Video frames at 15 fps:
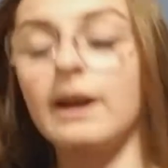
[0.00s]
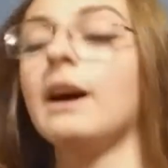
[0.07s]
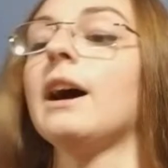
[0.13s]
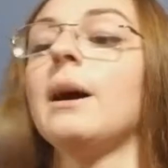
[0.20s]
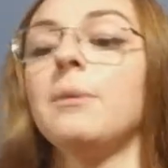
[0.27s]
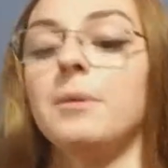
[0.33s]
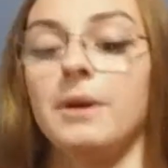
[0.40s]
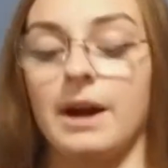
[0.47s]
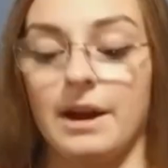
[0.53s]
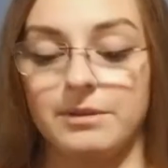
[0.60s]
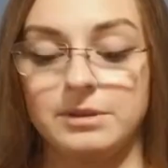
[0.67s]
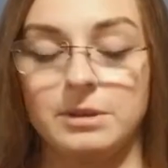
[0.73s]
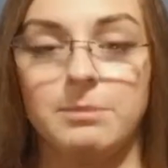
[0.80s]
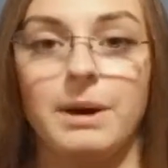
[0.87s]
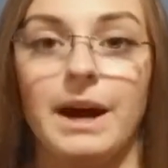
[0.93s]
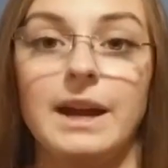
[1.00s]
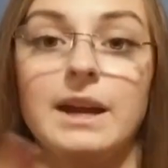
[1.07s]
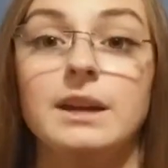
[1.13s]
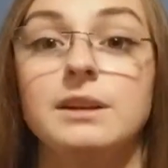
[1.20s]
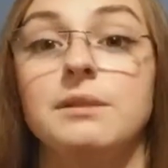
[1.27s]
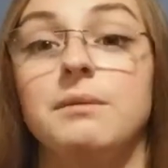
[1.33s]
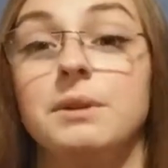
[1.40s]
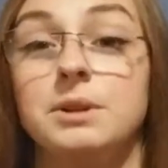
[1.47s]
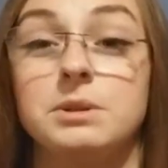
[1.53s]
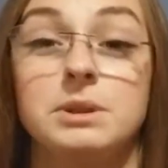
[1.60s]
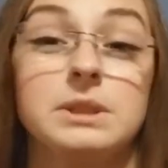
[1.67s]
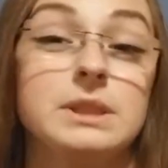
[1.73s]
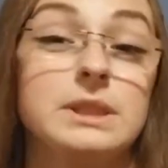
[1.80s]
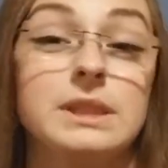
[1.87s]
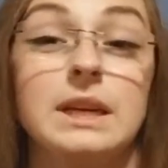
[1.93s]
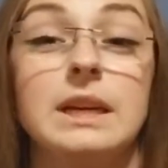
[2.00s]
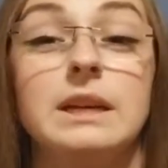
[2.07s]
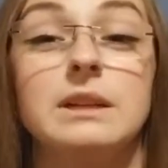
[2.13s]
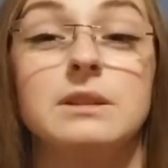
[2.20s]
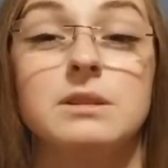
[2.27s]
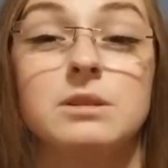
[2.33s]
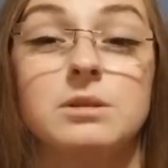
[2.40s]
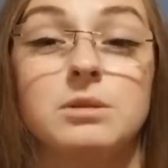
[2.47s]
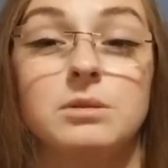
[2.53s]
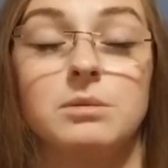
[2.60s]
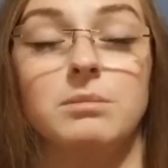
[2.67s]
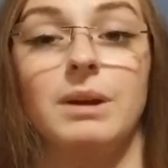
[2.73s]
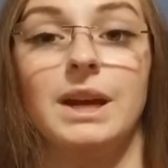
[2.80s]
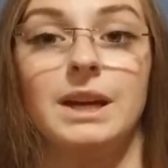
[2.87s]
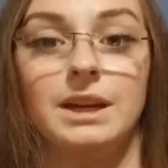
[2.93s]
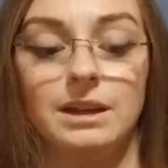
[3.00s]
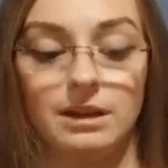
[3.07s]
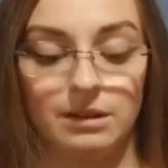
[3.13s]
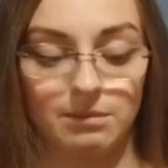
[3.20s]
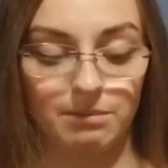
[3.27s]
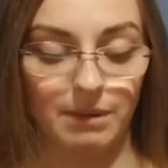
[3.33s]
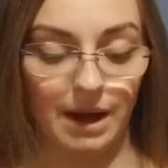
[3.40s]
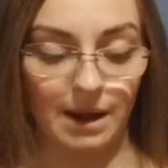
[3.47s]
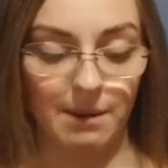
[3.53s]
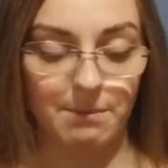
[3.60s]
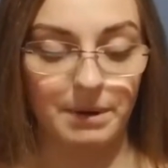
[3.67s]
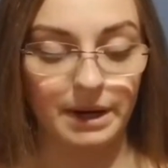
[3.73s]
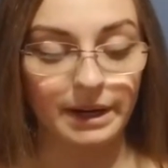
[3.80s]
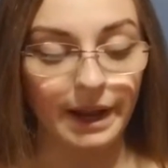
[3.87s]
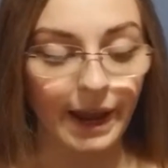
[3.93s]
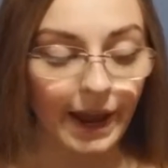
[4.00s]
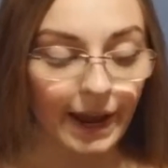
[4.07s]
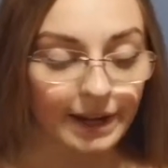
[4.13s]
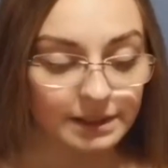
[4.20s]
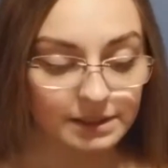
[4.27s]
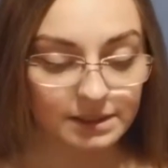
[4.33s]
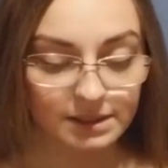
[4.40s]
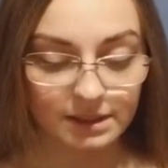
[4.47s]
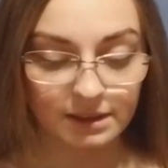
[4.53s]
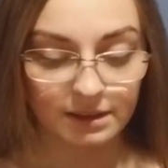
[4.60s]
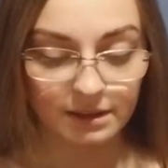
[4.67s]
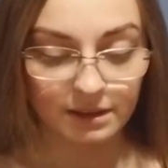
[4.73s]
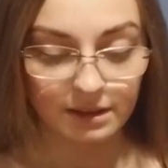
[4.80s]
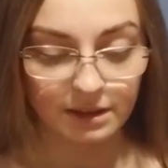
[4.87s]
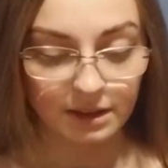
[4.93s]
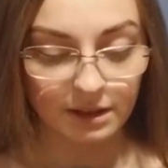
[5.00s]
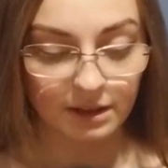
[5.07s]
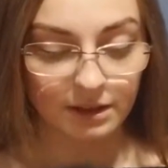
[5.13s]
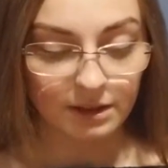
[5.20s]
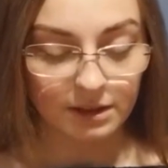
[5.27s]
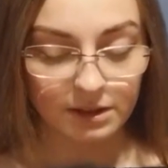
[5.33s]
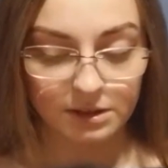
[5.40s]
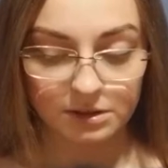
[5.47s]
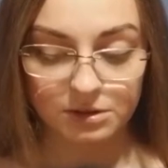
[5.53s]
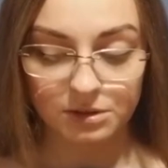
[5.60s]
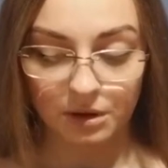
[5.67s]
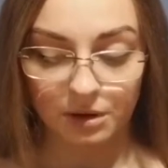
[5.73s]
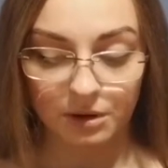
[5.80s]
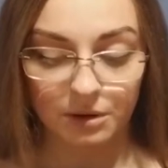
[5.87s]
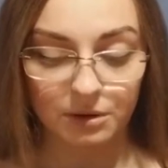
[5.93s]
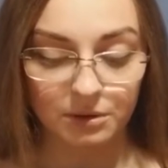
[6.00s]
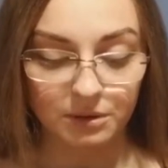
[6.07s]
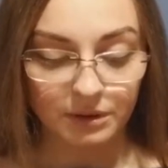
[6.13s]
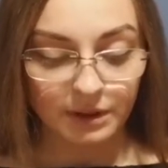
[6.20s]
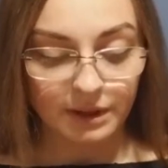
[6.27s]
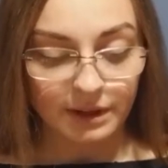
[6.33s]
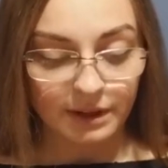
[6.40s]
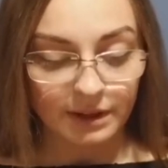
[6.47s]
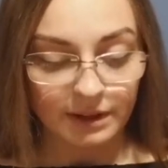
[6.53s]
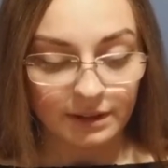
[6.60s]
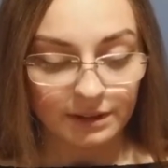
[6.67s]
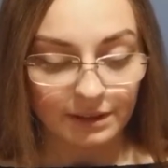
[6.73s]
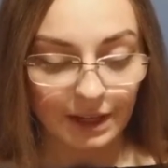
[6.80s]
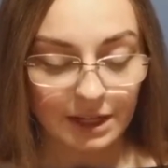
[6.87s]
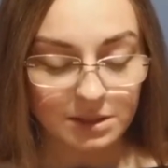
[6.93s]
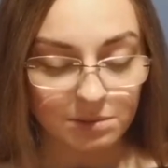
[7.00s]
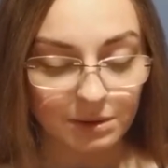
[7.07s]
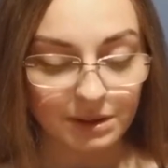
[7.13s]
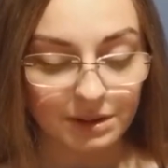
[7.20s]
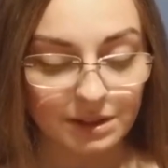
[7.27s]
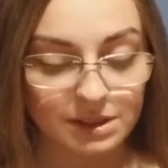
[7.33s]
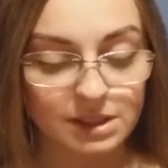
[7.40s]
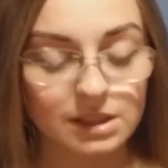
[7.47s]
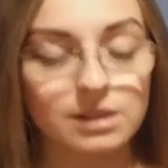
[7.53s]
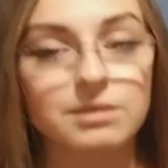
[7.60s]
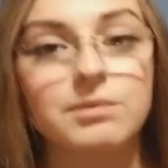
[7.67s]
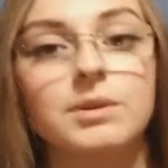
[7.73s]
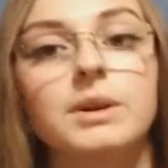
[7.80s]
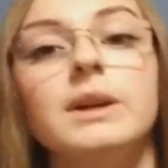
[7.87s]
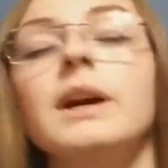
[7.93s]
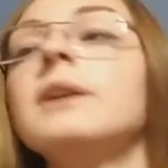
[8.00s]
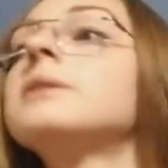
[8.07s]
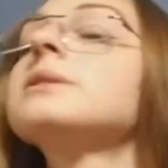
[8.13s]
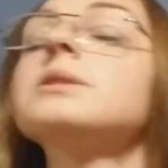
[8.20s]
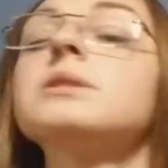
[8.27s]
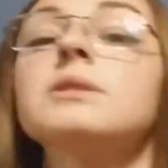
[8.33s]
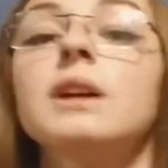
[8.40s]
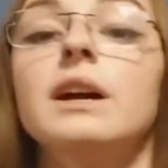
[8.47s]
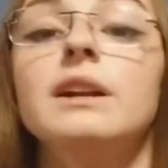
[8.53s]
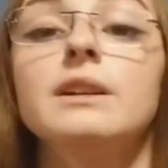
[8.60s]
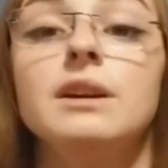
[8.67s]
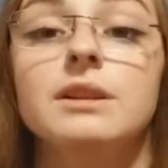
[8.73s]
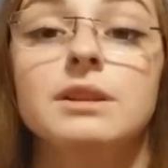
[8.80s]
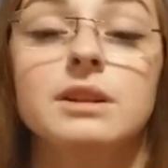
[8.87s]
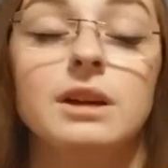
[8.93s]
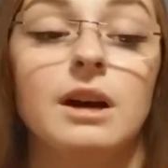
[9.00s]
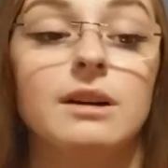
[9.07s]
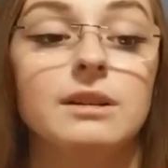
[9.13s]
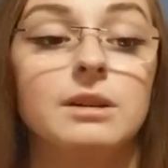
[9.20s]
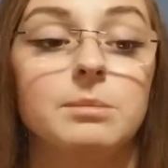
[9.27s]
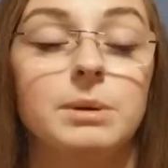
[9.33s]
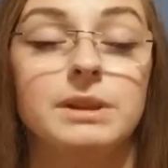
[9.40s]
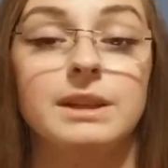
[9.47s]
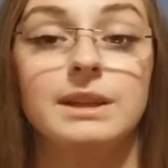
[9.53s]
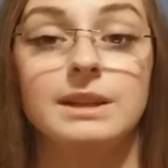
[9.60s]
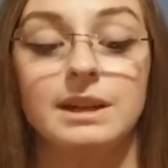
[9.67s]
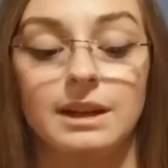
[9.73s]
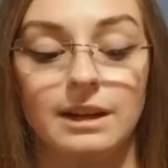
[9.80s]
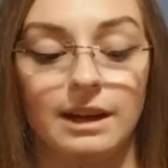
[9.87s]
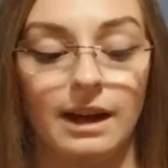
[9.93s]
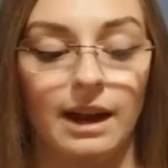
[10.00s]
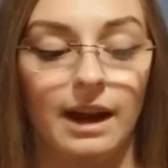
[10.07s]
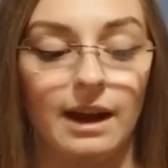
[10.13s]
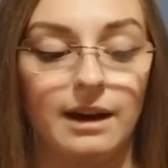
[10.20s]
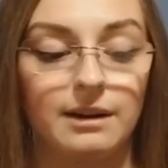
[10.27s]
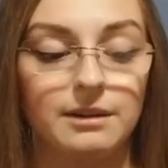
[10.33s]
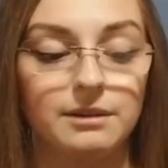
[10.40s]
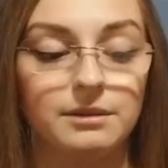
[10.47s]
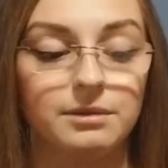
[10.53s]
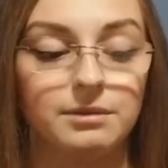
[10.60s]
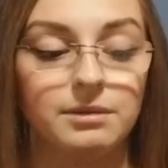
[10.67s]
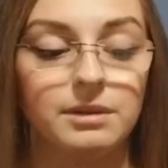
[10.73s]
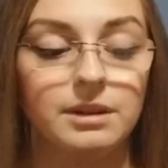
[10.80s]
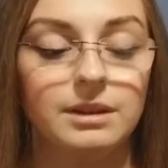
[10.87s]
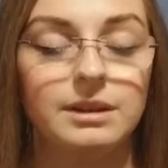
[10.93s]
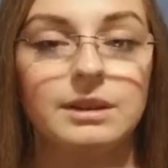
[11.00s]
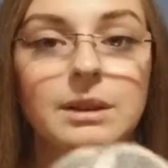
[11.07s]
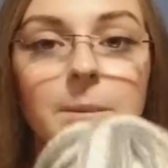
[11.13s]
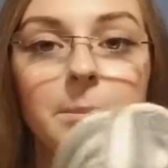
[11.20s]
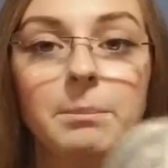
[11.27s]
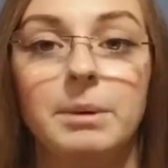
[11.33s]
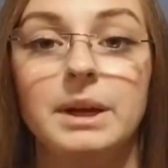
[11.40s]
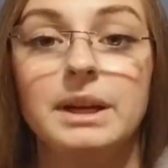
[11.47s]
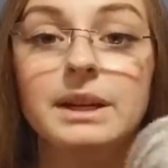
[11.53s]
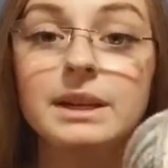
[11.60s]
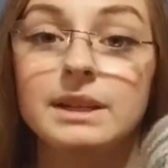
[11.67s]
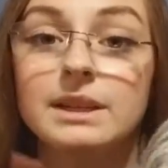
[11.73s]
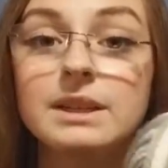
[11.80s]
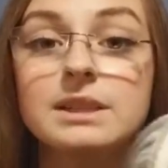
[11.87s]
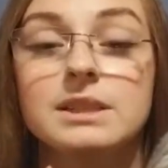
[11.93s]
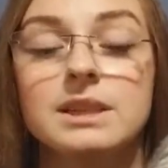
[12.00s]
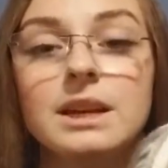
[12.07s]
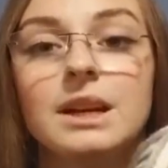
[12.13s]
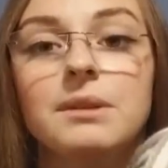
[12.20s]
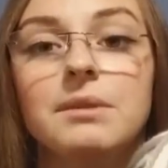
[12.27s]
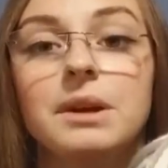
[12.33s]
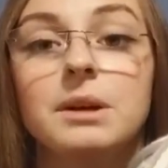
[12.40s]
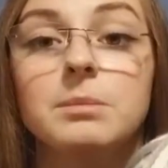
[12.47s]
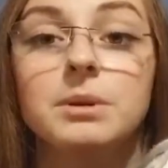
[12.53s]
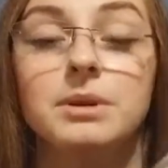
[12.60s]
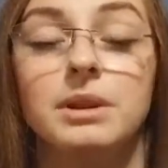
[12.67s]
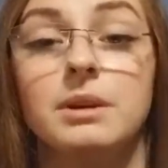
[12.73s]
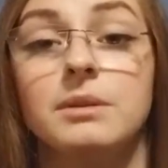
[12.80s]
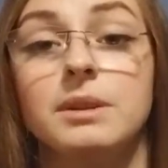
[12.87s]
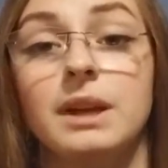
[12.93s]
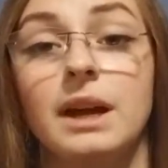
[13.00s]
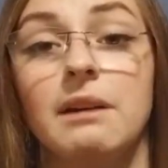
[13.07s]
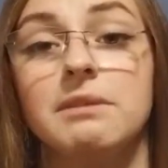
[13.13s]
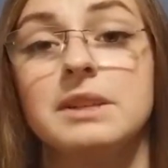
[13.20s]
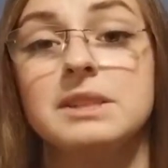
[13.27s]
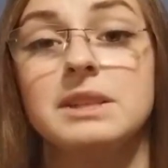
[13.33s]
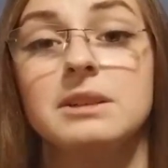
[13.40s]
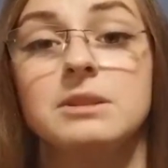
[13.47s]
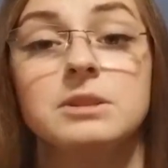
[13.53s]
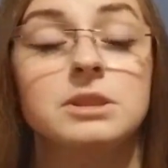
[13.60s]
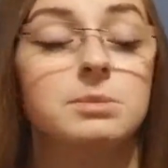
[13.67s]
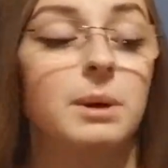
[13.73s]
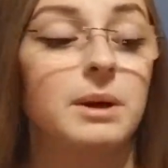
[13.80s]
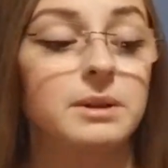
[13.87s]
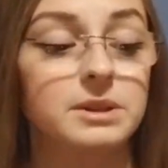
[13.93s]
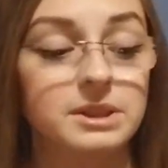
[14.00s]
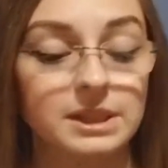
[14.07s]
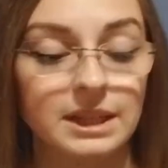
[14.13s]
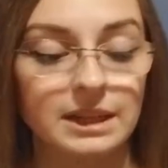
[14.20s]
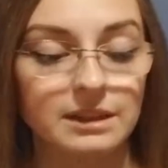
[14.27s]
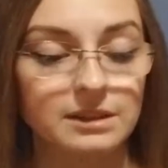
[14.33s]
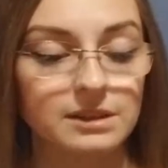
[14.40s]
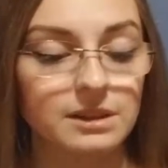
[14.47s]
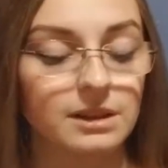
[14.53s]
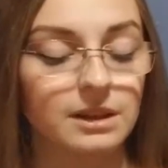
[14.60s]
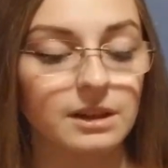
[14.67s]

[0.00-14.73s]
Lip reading: I won't have to buy individual skeins to make my bun hats. So that's what this is for. I also got another color, but they didn't have the big skein available. They only have the single smaller skeins.